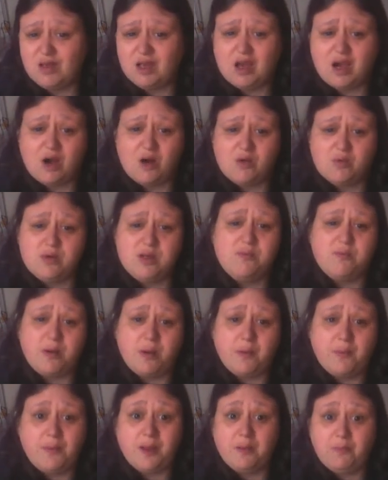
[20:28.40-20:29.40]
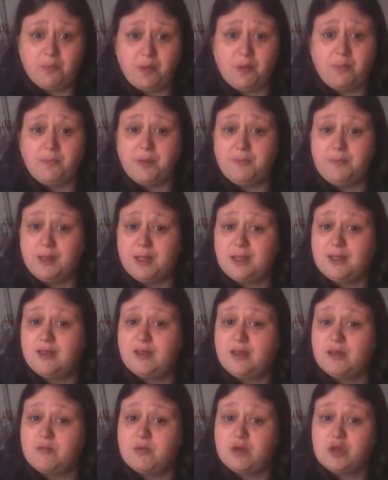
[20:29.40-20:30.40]
a wee puppy
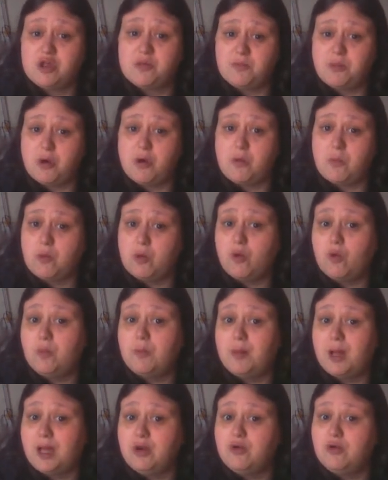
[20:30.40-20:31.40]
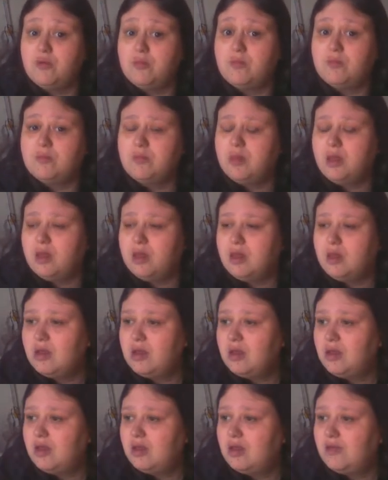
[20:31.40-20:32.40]
basically. When she brought him home, I knew him
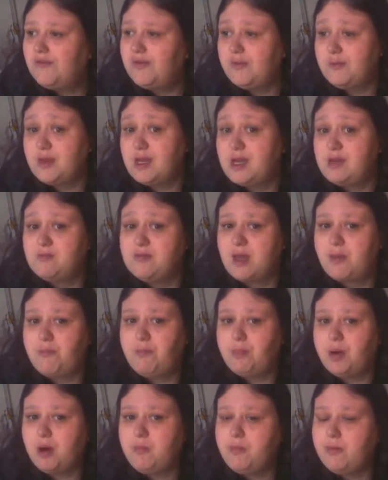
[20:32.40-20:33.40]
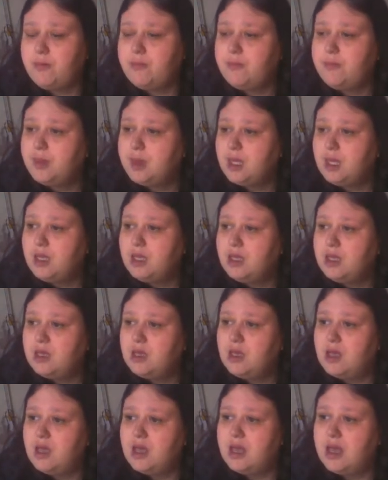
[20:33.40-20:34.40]
for when he was a pup.
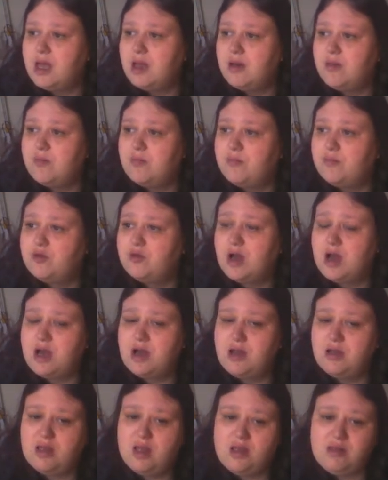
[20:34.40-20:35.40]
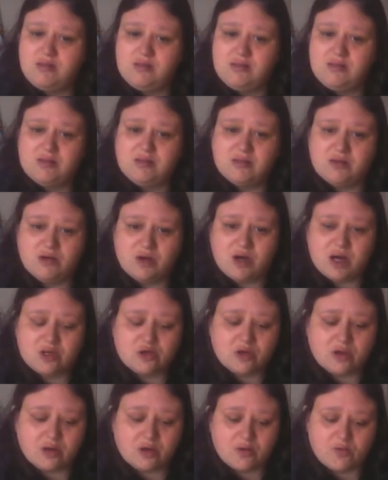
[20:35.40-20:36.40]
So I
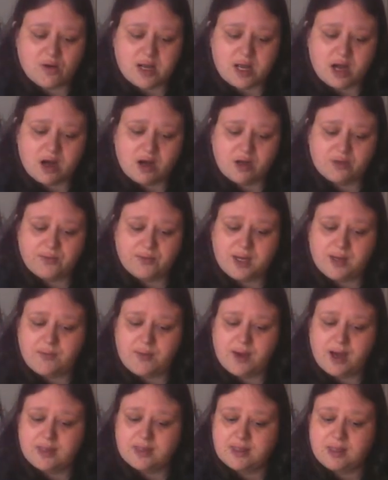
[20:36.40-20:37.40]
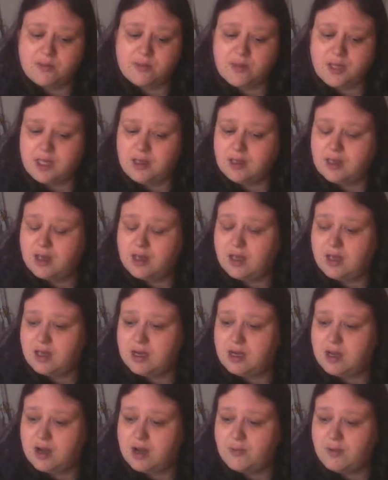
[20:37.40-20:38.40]
took it quite hard when he passed away,
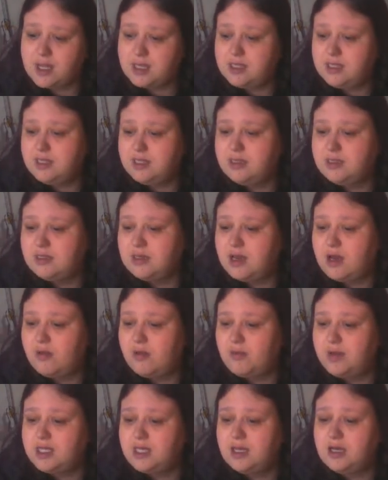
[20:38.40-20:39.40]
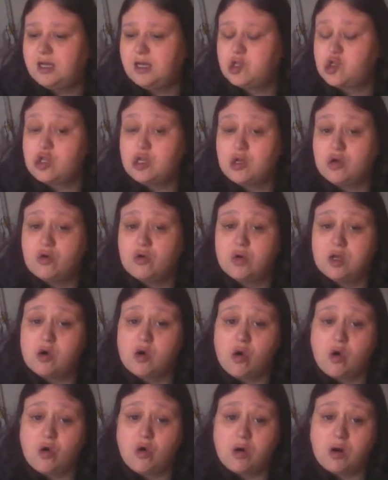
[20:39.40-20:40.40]
and I was originally going to
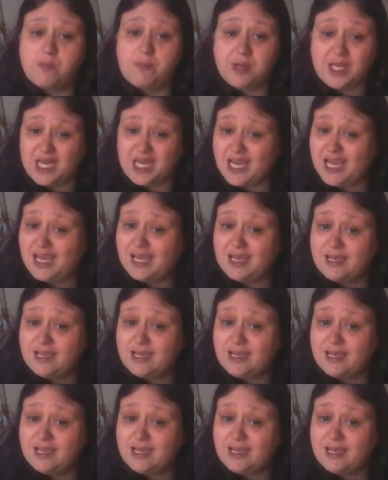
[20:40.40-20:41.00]
call her Beanie,